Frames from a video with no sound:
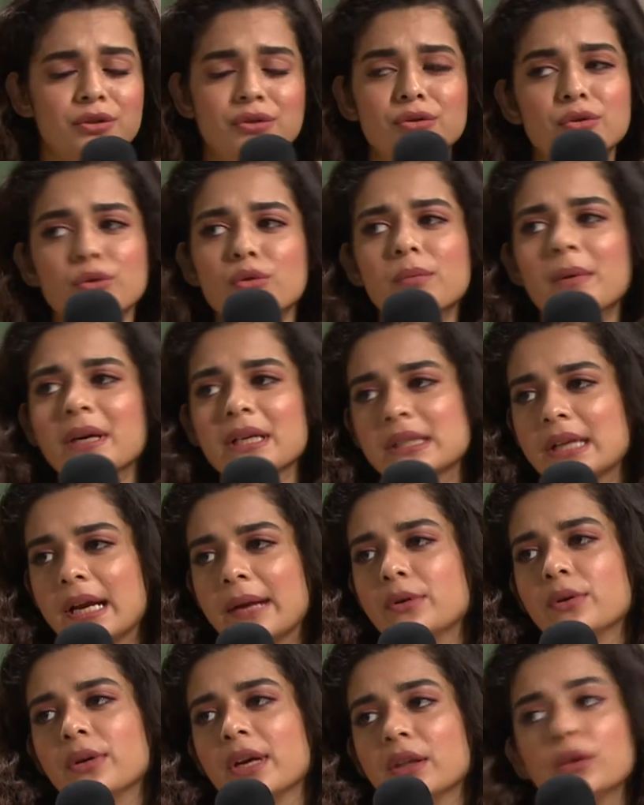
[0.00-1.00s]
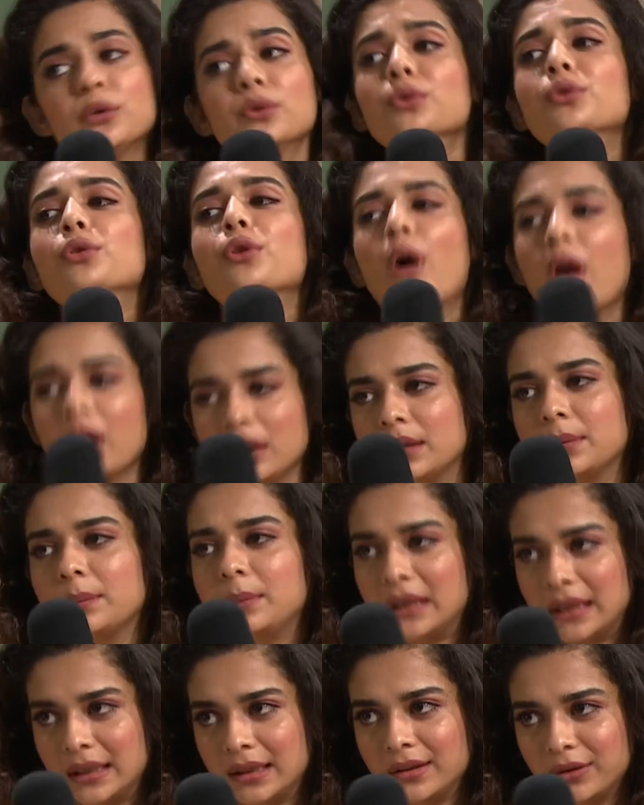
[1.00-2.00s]
too much time together to not
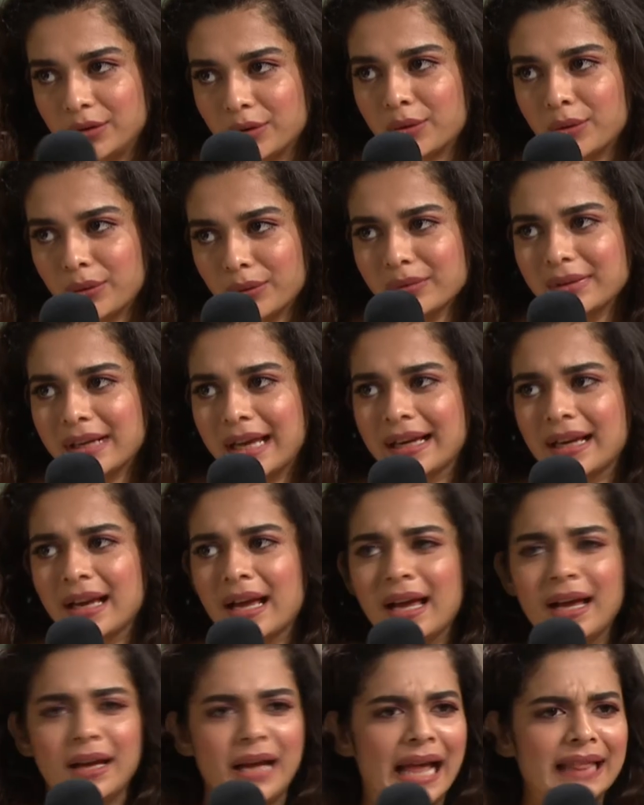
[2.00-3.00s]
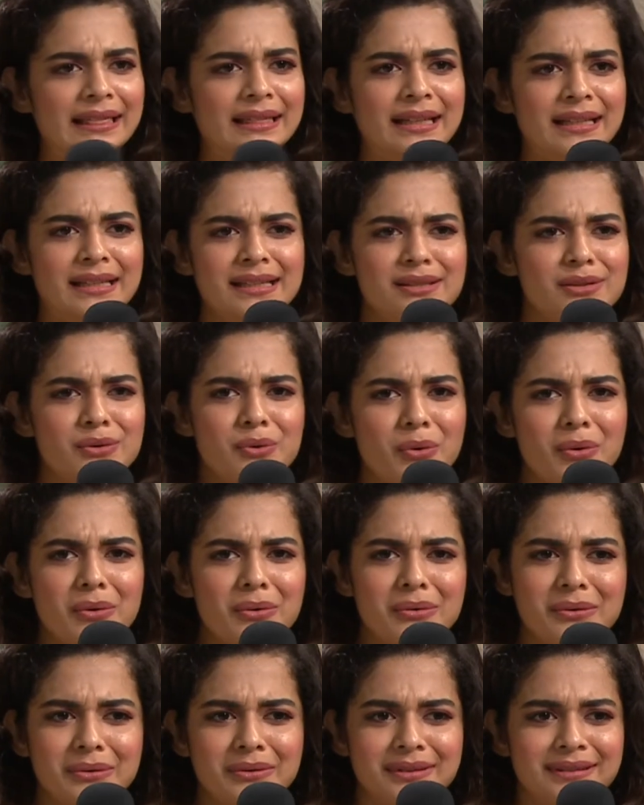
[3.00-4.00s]
be, you know. Like, and there's
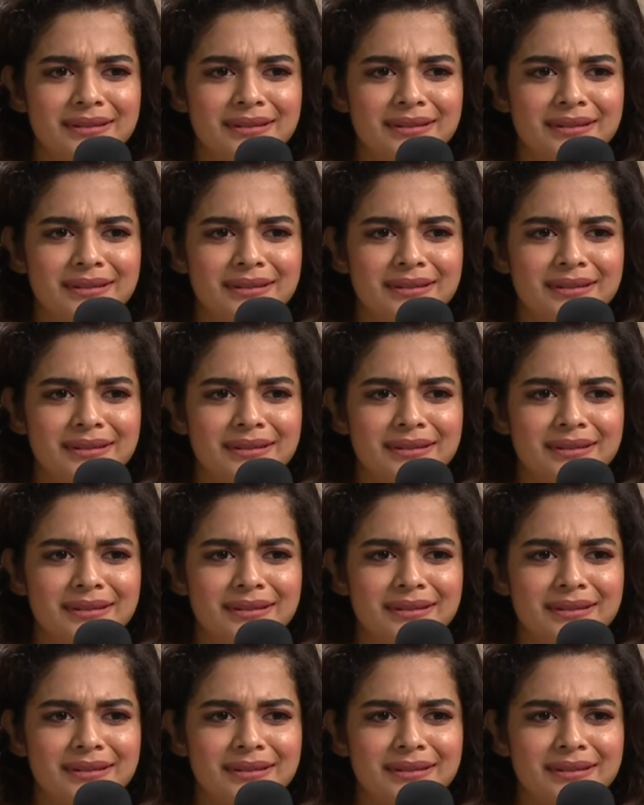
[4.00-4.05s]
no